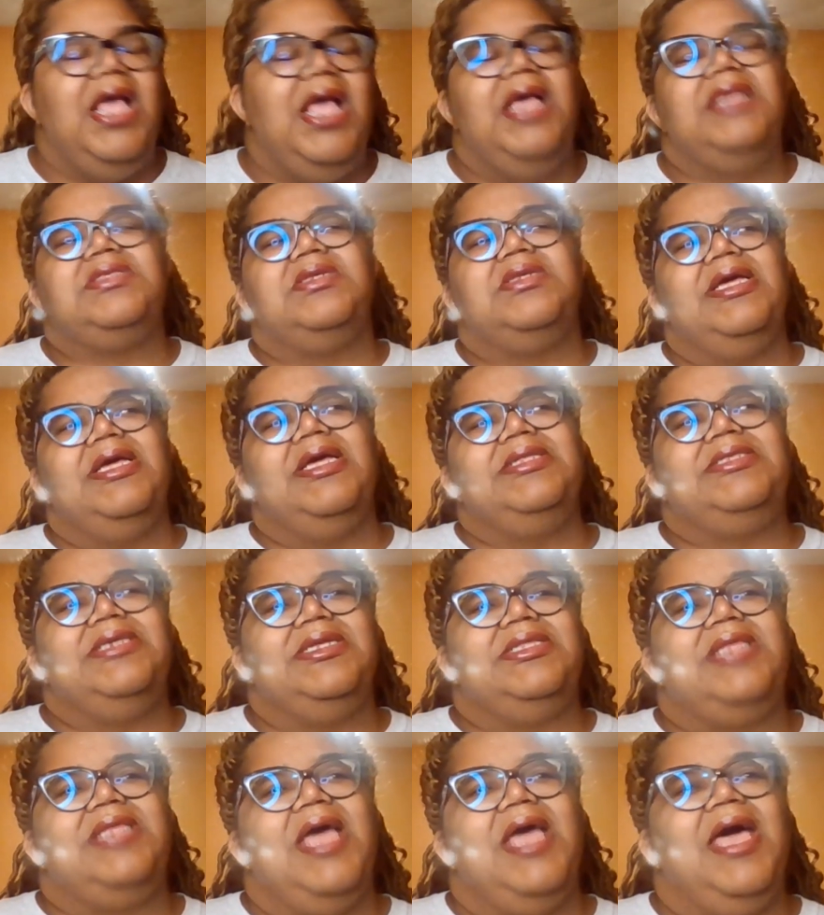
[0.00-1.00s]
And so they
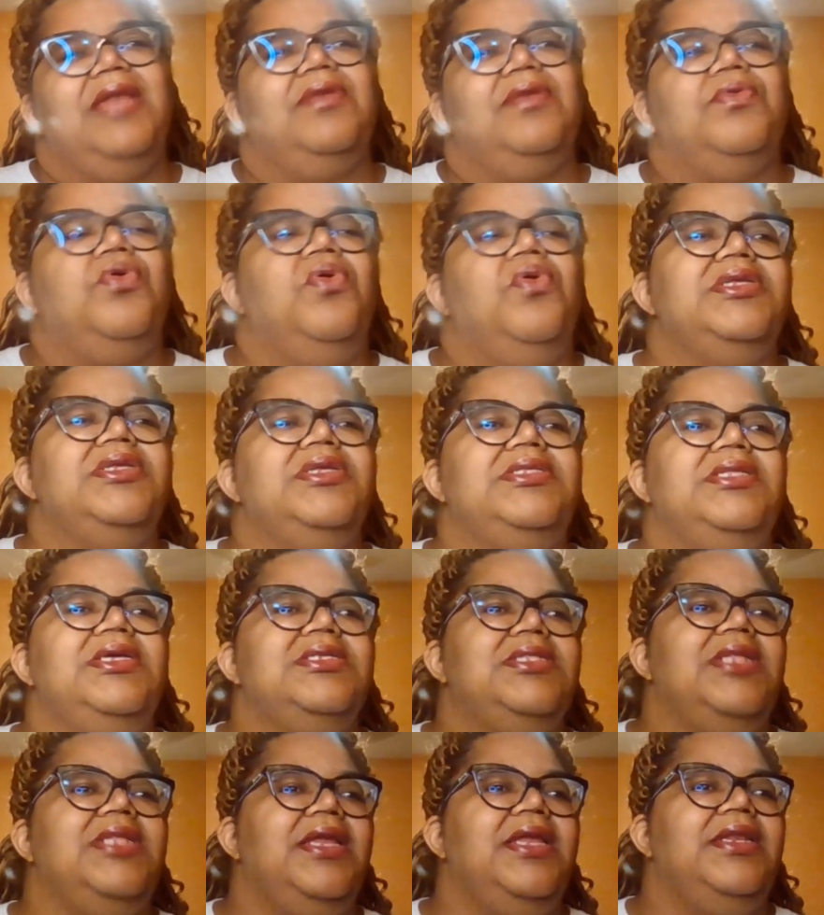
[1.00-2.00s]
did that. And, of course,
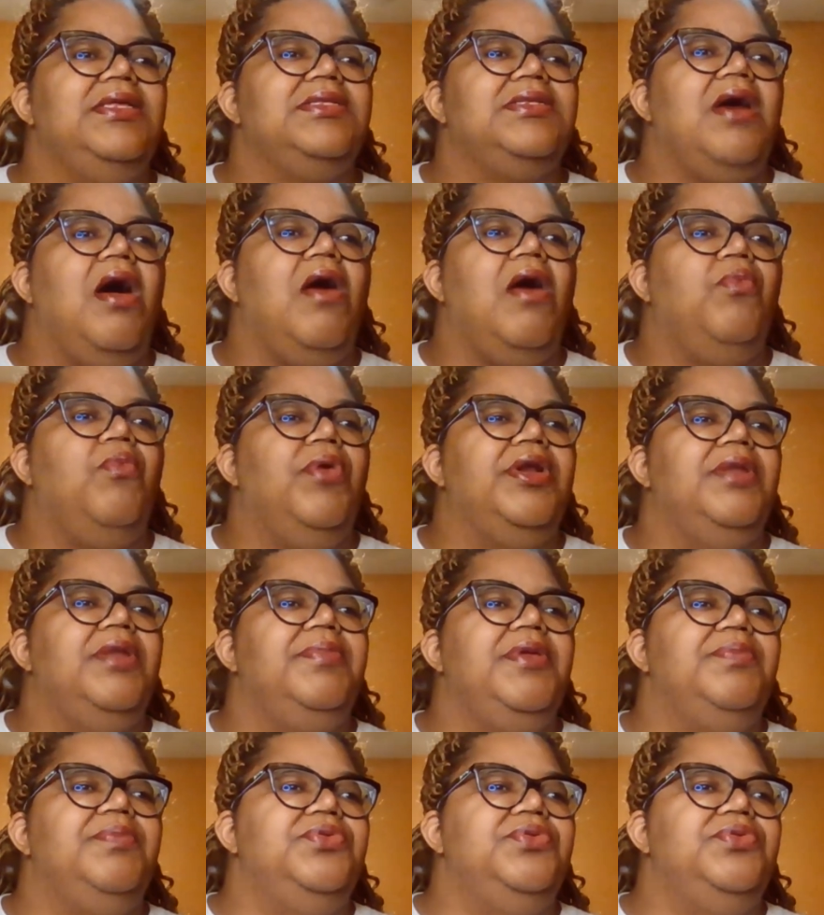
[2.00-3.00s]
these ladies are
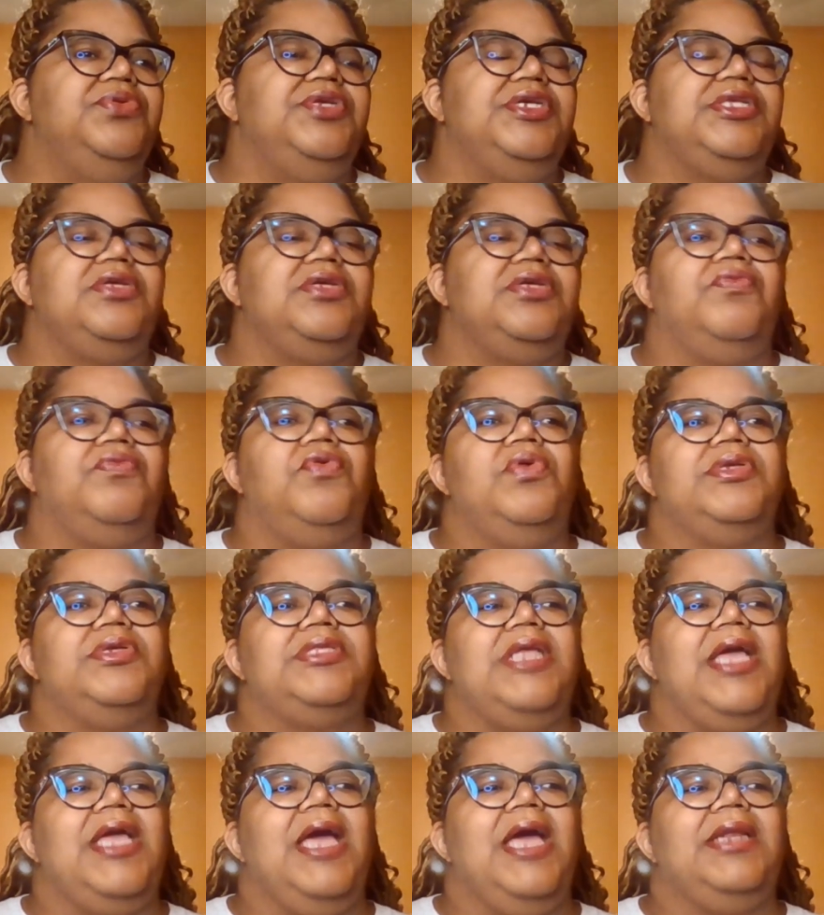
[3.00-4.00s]
wannabe bougie. So, of course,
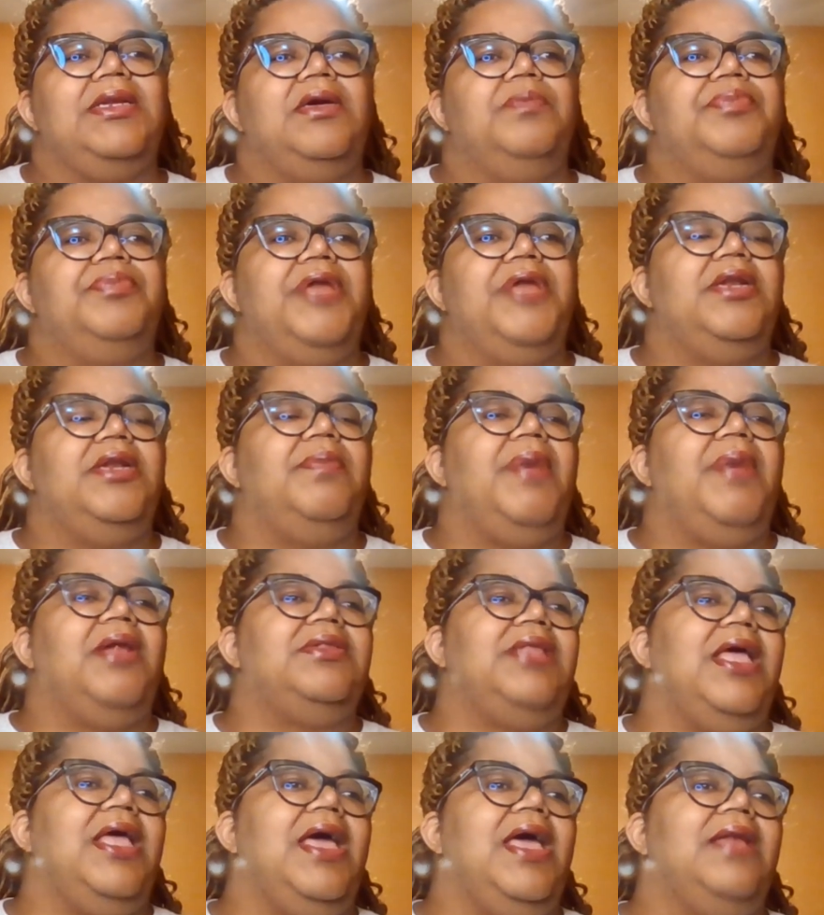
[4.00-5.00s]
they had to complain
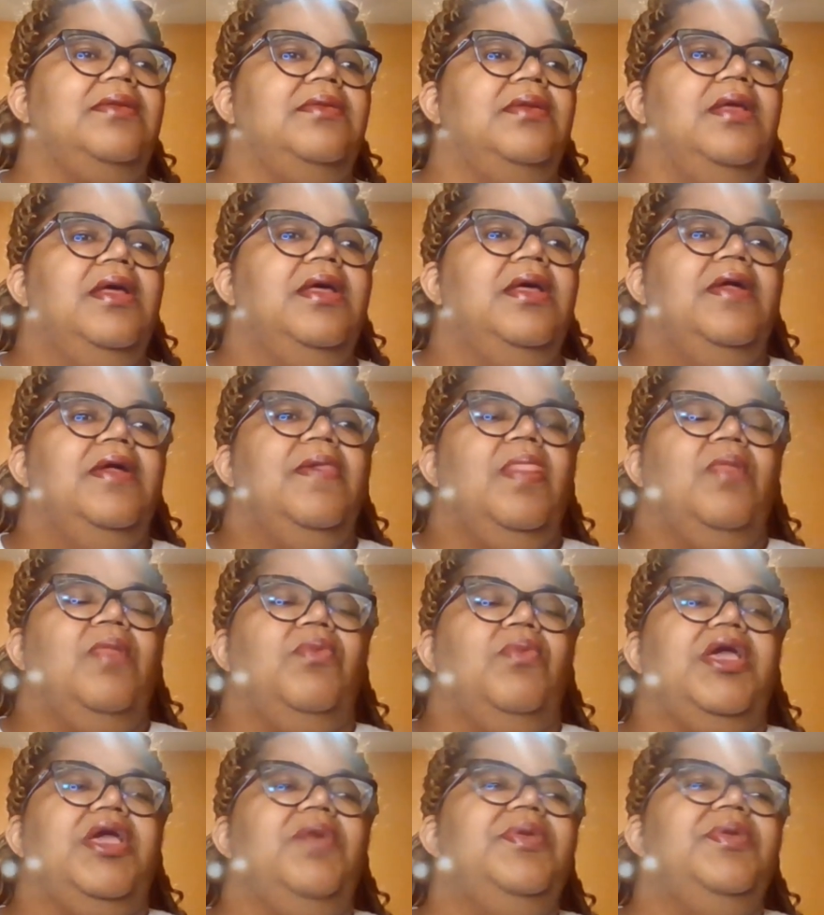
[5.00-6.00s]
about that. And,
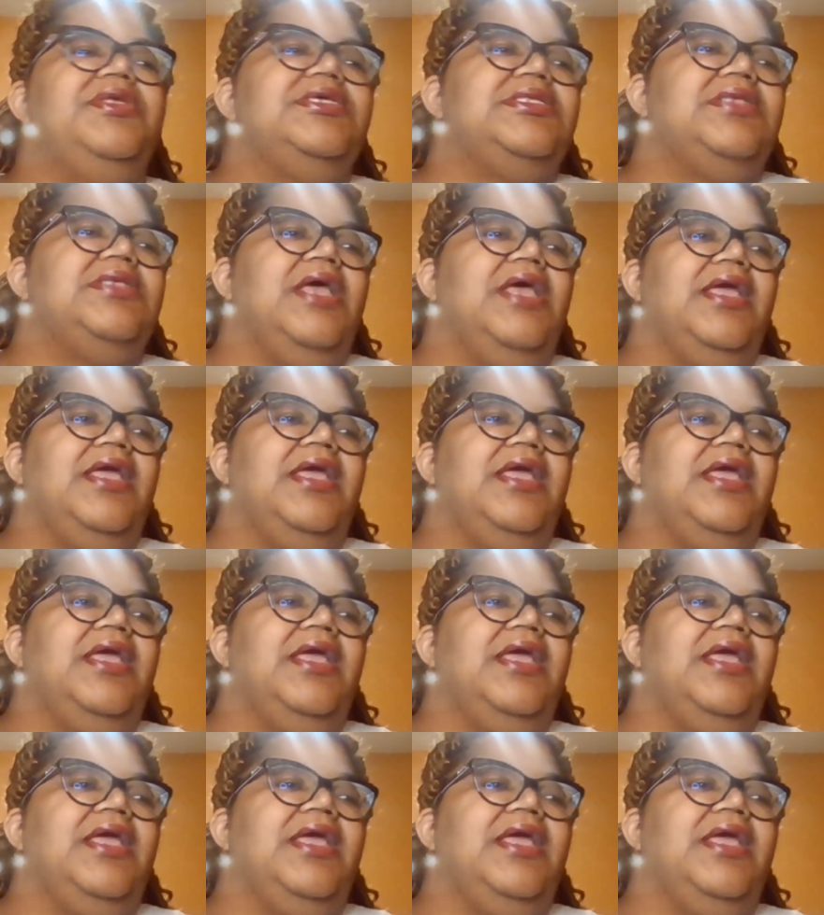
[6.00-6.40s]
well, can we just...